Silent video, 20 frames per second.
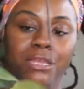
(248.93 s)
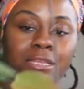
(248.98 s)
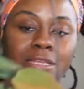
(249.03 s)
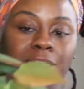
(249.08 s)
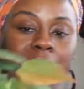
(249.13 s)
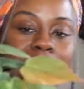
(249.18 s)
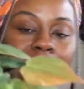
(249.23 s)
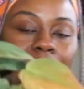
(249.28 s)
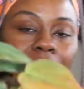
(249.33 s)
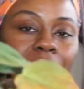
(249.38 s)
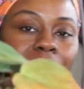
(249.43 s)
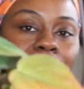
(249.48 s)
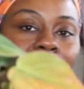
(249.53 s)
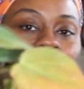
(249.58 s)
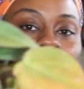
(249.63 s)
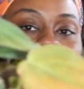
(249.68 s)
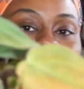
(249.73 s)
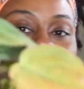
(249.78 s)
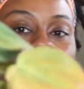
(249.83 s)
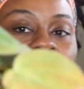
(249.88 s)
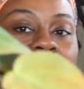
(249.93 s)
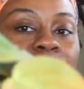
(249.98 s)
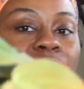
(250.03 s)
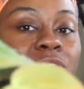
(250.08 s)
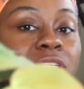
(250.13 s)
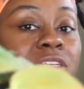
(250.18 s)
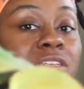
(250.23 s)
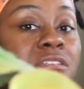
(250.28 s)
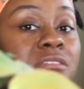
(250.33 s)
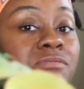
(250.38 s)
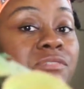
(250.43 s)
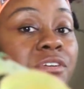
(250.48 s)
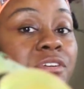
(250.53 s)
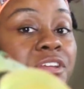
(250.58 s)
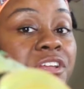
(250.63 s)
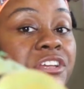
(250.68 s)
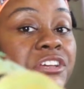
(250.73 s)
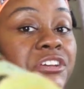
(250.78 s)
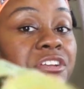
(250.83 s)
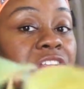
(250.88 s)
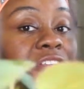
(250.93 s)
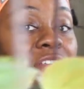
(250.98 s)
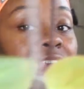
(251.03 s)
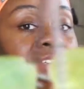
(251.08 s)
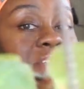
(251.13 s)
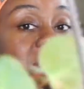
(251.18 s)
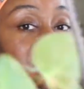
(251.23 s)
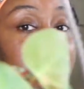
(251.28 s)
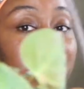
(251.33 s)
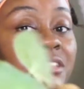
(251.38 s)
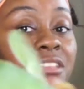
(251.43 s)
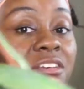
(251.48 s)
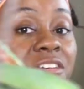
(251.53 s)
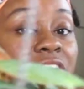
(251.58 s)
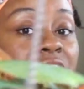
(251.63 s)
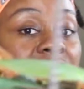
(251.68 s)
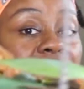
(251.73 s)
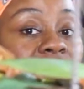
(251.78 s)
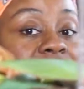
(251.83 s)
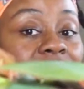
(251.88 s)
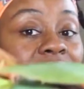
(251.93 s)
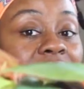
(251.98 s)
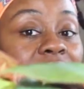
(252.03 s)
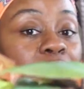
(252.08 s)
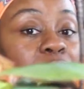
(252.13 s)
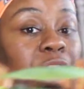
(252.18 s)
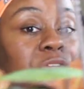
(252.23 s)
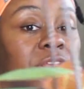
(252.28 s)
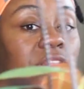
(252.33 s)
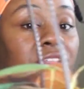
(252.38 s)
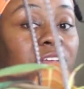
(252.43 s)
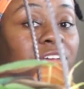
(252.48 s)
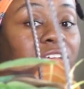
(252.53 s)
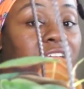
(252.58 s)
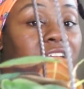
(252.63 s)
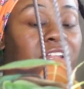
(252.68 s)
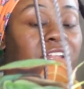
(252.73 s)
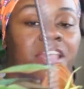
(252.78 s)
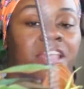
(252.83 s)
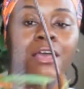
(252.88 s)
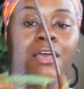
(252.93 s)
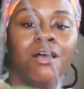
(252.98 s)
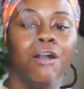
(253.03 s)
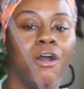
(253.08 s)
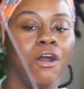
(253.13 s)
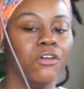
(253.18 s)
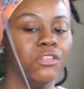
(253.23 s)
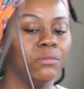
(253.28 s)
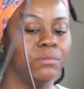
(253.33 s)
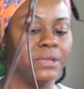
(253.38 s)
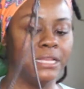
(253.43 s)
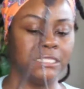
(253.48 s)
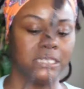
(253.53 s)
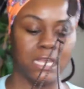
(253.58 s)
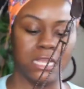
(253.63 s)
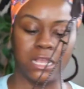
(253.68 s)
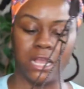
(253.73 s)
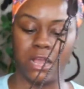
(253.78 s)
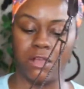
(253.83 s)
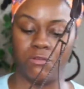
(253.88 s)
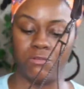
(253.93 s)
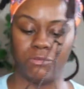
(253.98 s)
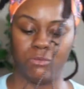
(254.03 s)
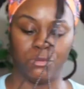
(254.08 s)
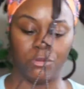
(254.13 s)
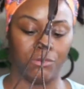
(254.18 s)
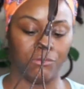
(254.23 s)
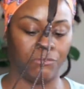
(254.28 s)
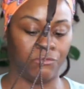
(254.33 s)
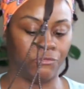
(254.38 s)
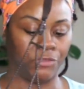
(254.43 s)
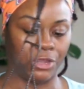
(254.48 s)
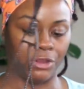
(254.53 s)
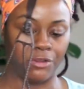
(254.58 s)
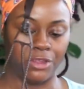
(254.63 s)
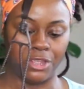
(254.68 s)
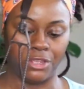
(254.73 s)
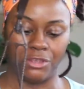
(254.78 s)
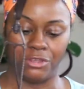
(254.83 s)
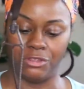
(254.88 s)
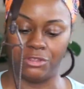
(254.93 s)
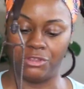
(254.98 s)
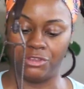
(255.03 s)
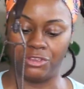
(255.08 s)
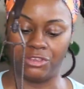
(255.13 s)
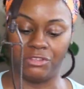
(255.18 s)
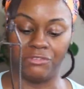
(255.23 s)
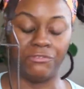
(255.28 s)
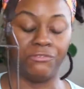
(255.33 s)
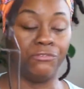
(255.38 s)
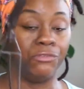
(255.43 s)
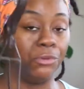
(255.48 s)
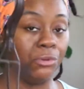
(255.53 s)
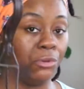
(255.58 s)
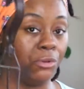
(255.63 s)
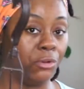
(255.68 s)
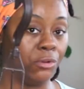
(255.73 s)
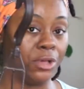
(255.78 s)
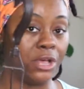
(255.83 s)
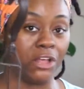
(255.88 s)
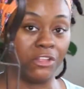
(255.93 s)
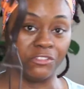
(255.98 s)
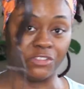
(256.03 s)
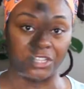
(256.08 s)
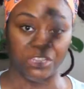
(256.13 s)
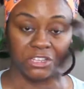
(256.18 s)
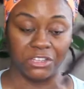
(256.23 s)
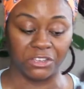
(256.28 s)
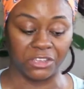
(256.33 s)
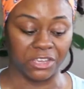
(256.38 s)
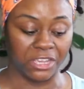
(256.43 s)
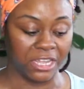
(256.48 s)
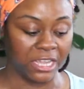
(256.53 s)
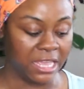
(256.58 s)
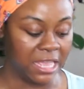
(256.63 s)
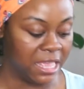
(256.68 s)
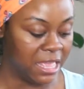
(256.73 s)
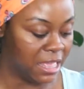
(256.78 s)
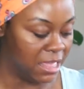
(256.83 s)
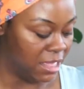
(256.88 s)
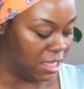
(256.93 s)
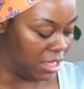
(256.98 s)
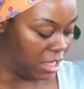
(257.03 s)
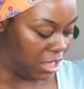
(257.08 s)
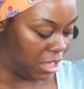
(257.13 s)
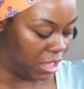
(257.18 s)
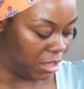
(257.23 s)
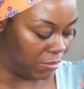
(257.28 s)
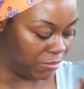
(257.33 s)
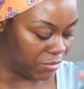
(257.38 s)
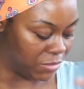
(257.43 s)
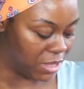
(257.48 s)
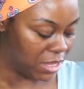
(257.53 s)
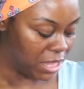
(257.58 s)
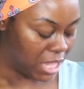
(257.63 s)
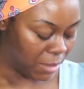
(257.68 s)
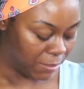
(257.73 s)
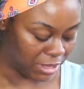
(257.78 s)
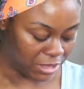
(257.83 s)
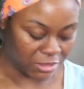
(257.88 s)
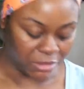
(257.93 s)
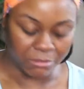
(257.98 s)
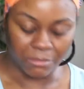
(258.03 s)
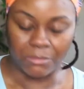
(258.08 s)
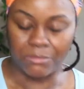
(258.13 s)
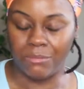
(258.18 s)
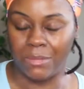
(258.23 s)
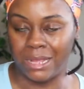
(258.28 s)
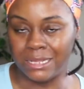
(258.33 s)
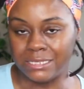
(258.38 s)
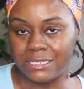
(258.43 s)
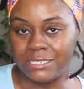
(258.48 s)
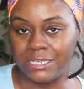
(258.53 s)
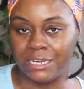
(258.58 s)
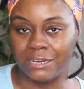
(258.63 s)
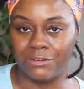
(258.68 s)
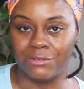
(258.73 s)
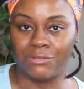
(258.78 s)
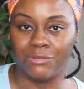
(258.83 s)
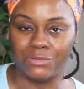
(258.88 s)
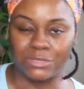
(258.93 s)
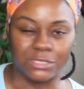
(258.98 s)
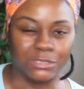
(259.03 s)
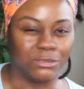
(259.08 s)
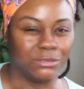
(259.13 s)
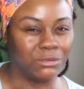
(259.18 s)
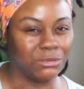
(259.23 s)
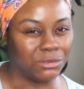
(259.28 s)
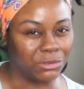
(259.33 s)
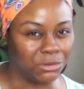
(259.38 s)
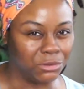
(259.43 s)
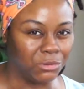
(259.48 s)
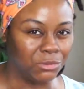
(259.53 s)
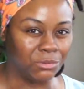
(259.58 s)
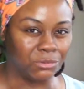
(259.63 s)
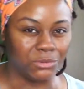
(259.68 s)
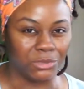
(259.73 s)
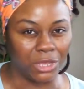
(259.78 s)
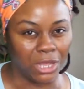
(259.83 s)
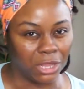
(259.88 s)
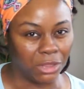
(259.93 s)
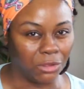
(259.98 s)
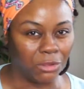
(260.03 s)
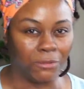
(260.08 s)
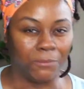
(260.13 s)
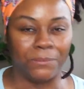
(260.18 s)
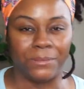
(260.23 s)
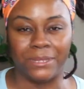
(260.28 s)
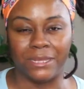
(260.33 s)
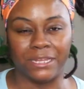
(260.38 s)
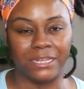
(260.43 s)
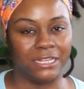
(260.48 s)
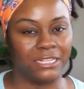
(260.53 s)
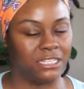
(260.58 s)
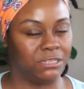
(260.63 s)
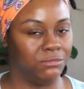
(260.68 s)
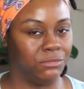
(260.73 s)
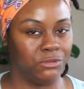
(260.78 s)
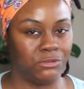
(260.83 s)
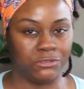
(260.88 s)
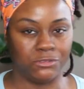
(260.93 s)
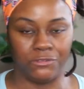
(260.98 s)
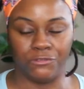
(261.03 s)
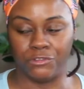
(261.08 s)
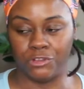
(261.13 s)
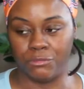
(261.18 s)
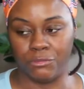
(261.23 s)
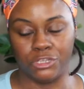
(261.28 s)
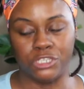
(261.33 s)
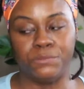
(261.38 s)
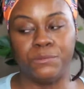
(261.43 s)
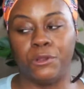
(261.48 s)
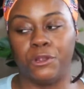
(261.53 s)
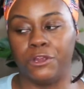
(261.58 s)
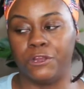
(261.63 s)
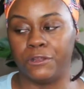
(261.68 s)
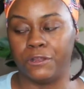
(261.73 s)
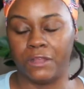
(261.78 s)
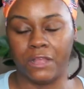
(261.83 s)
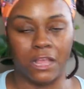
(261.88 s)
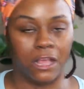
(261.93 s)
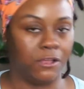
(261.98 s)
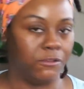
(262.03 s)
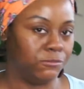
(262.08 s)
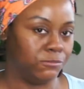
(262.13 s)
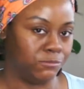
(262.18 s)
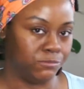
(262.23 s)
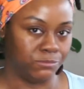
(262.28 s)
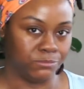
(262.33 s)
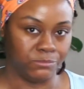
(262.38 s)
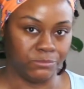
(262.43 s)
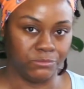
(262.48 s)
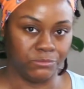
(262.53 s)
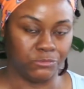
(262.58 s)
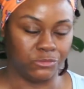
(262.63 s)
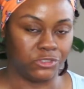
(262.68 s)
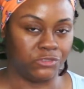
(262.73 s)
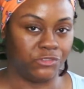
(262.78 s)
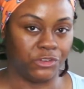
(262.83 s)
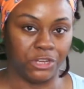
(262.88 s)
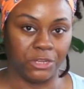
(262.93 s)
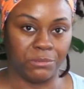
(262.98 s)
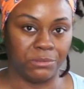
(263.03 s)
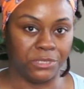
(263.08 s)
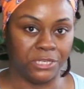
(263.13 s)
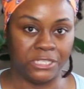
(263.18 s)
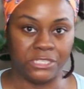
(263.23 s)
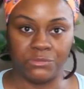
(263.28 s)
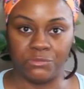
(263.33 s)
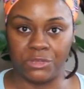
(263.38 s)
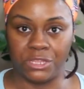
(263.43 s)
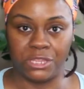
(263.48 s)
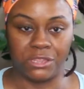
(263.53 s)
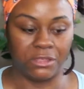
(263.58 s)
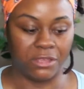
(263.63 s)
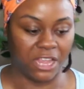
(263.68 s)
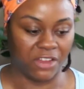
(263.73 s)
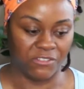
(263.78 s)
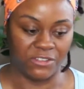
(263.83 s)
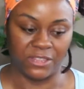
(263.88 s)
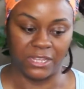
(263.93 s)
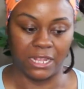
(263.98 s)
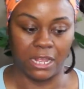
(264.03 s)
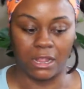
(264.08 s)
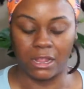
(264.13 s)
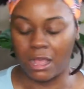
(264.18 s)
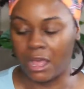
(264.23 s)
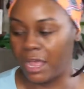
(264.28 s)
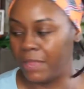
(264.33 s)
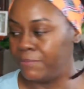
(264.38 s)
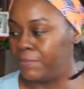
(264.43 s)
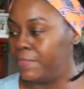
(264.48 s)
So, and this one is very good looking, very healthy looking. All the plants I got were very good looking, full, healthy looking. The Monstera was a little yellow, but for the most part, I was very pleased with everything I got.